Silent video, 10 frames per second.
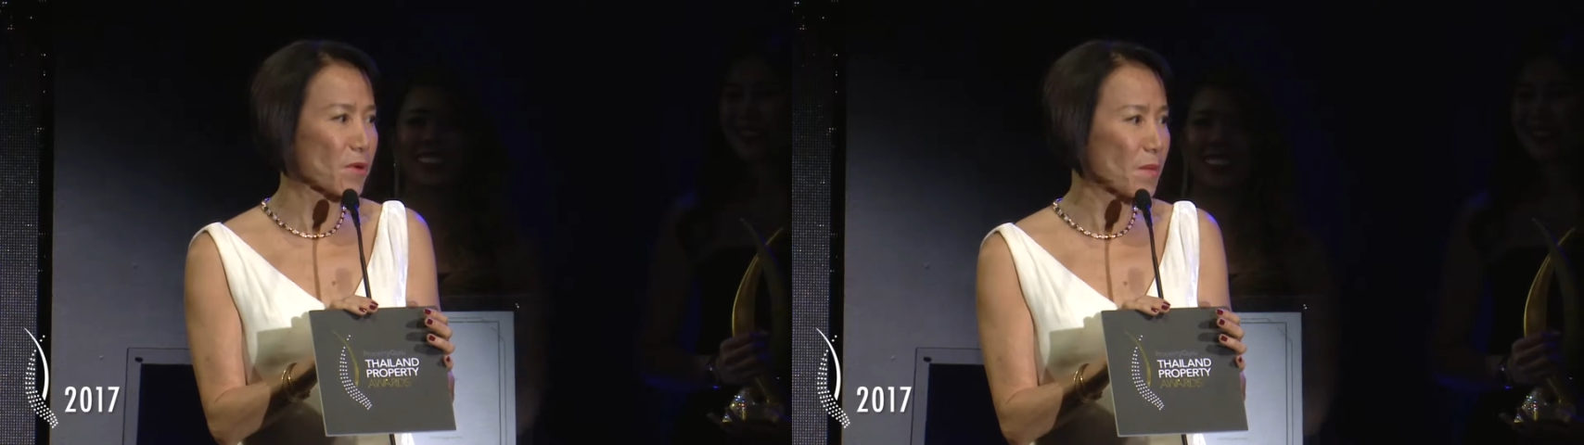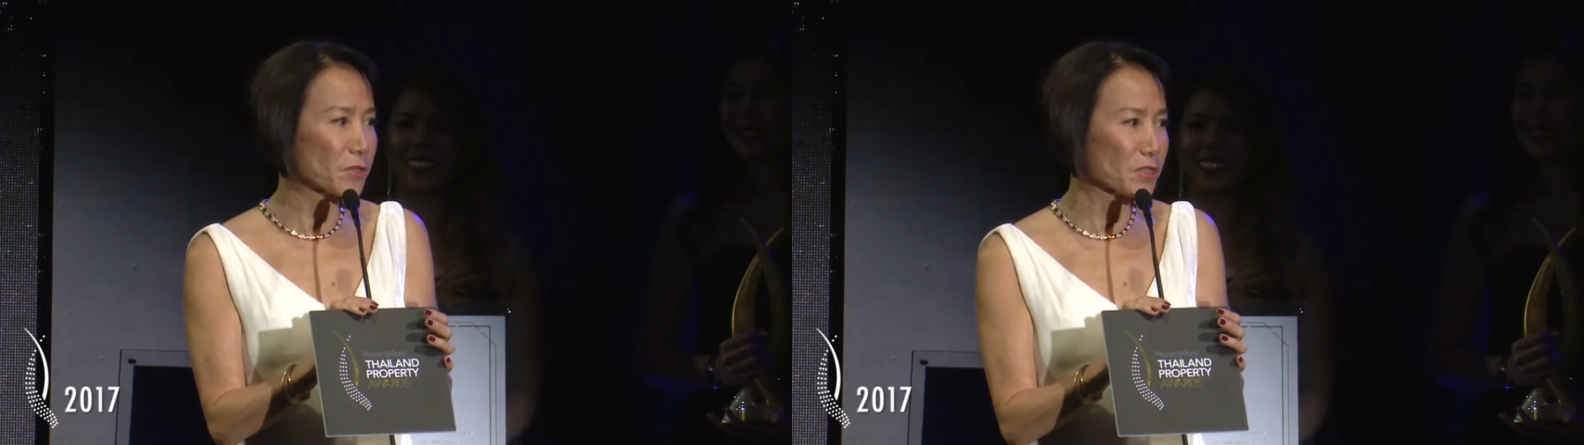
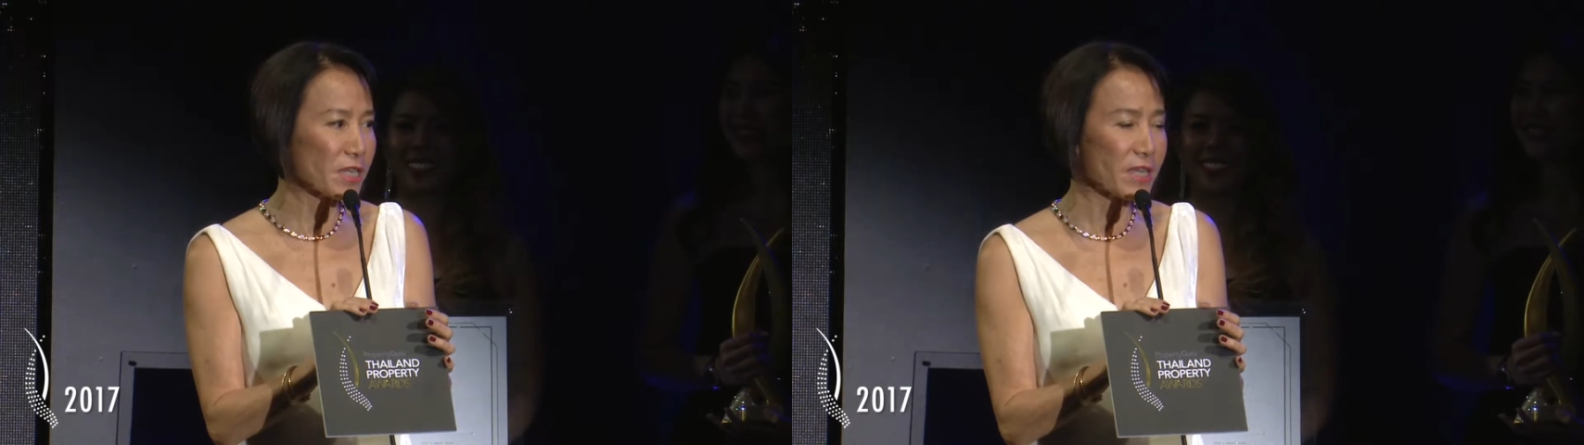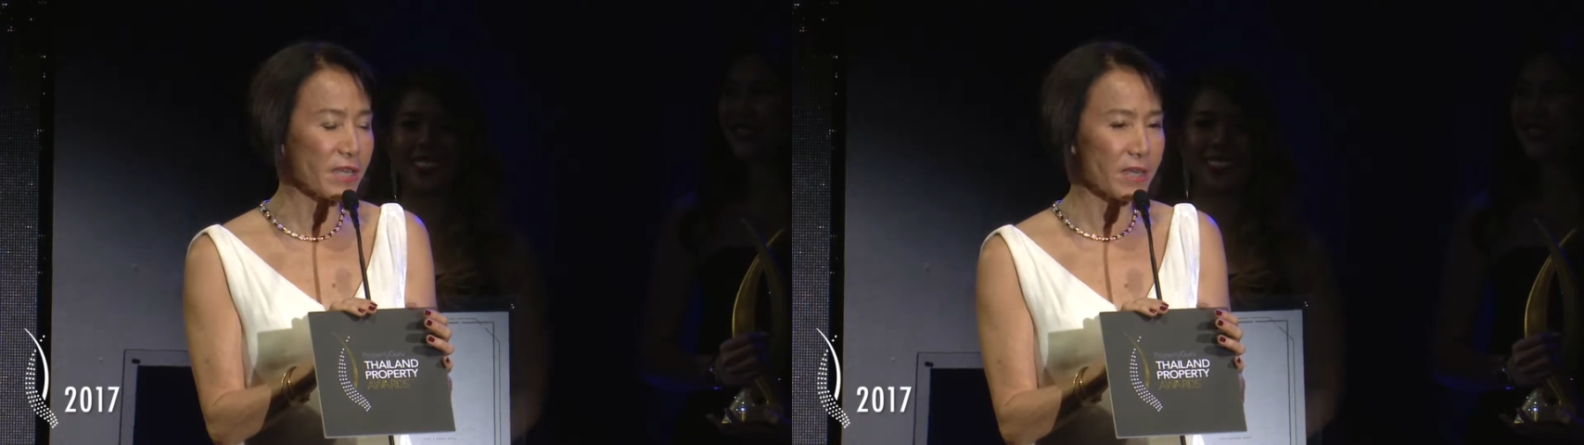
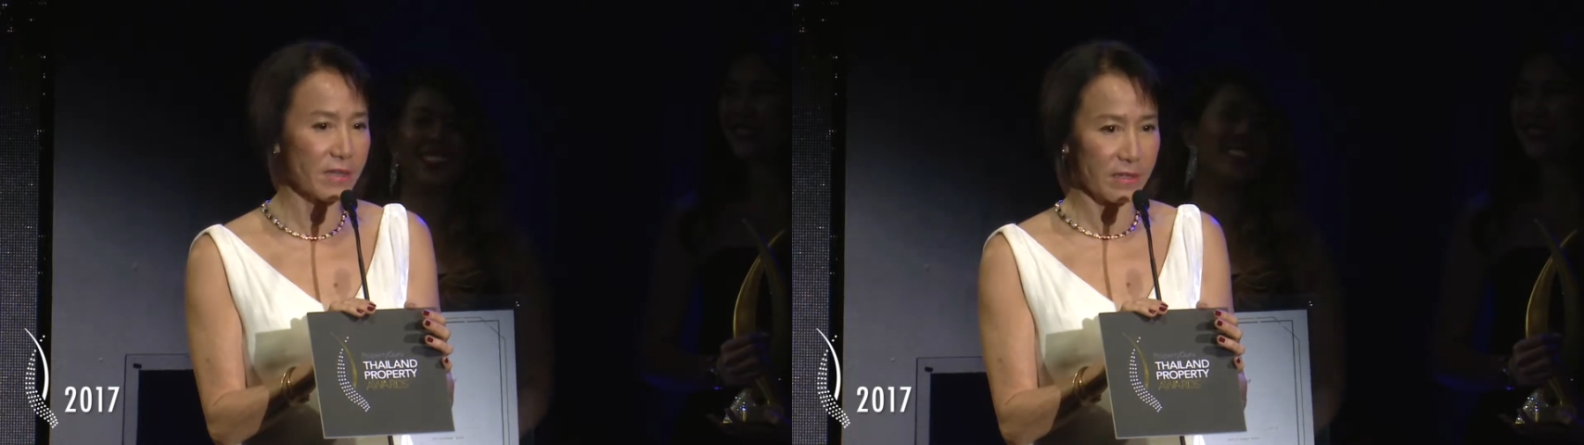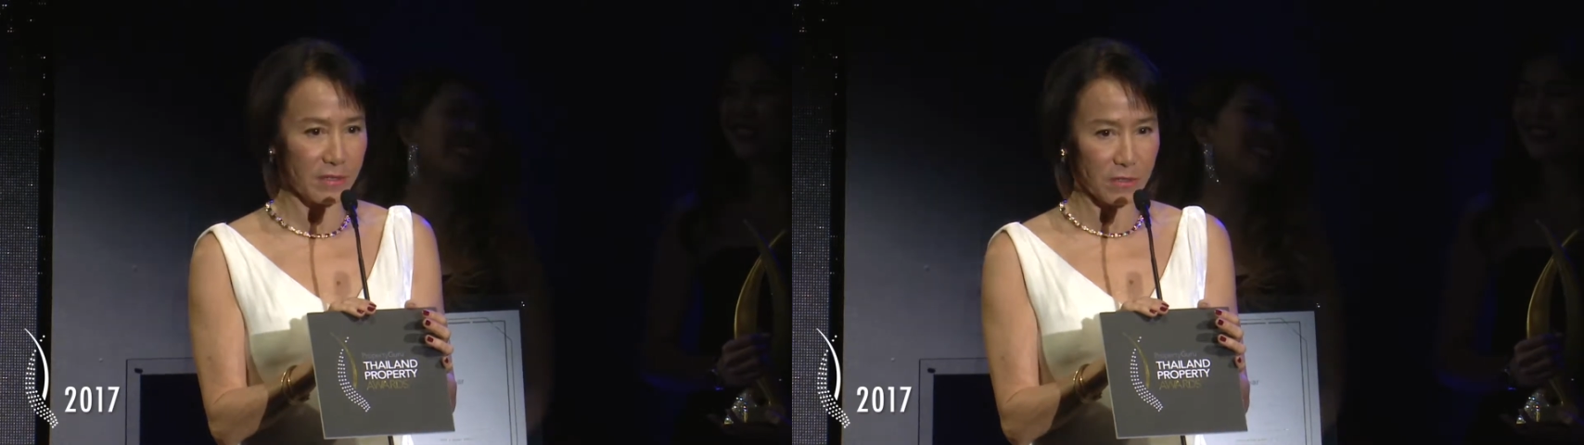Property
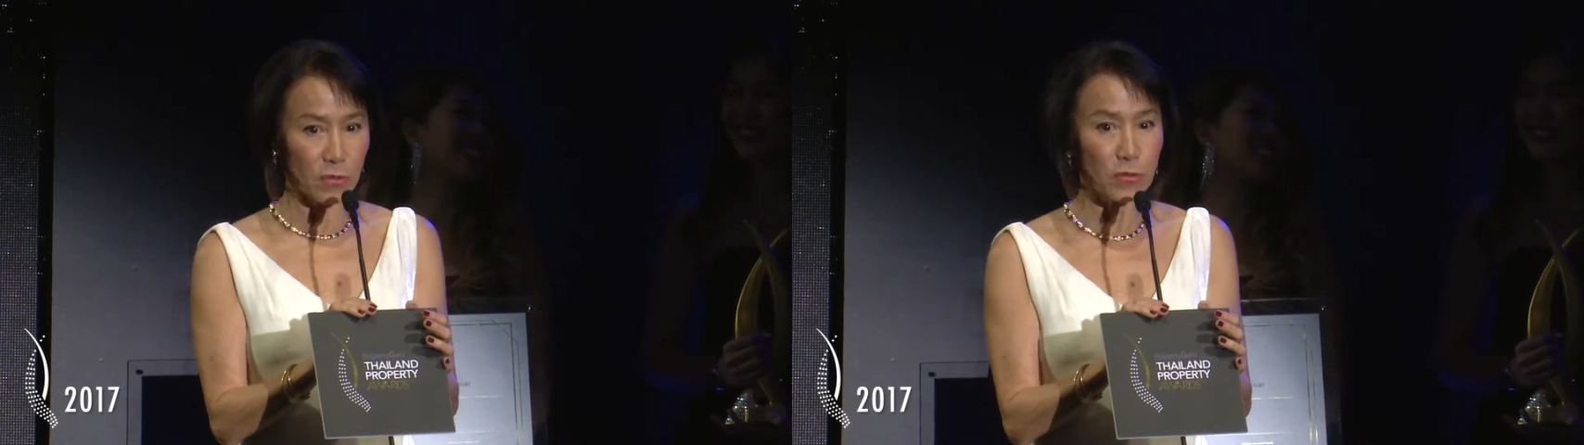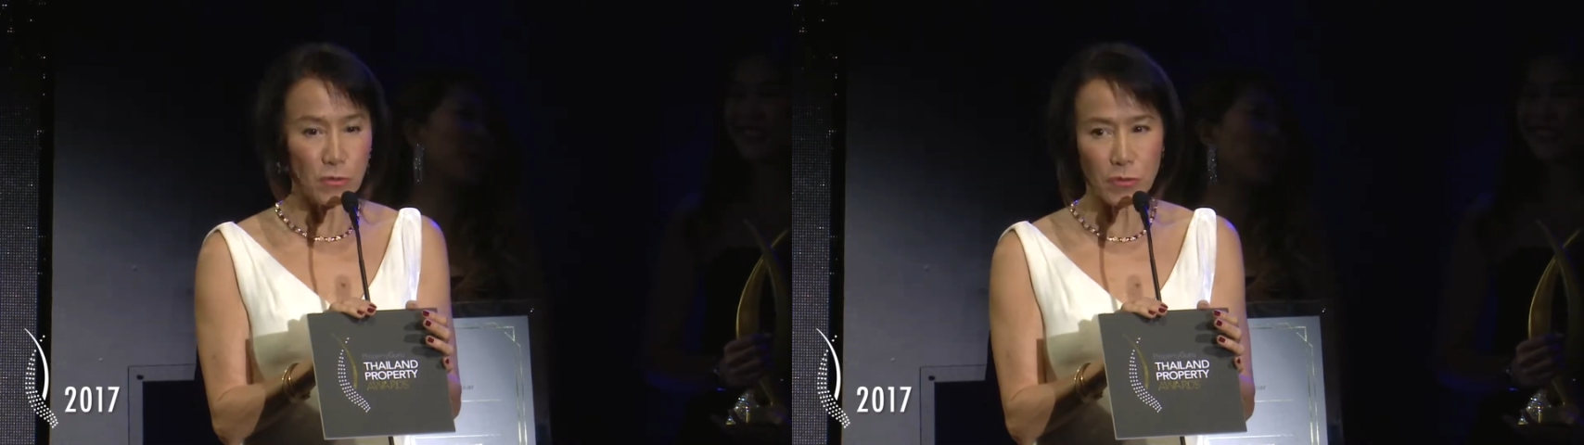
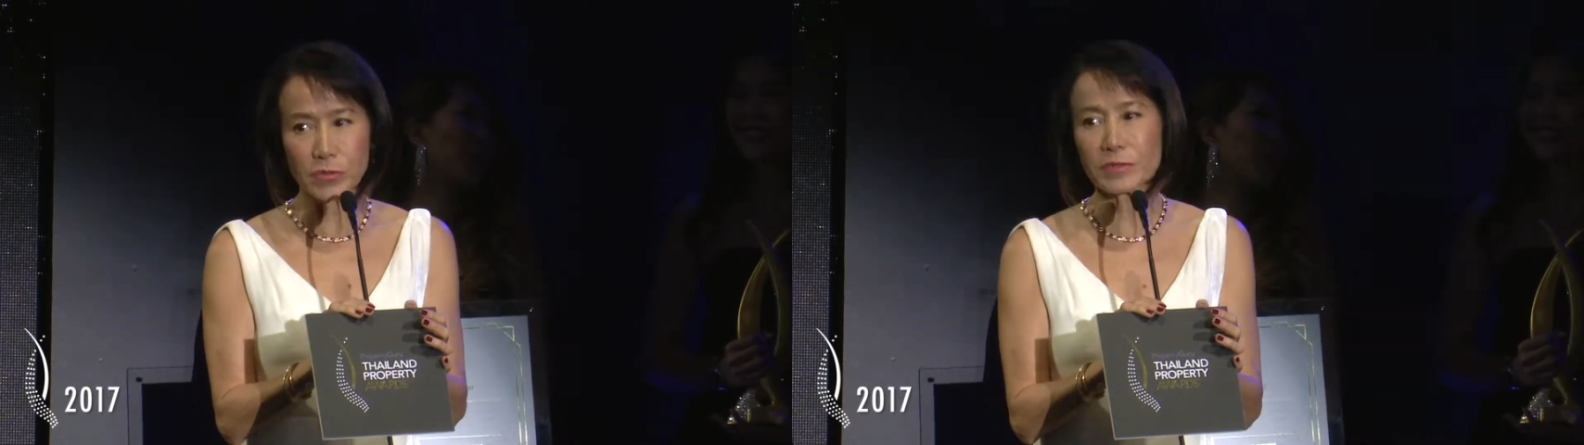Guru.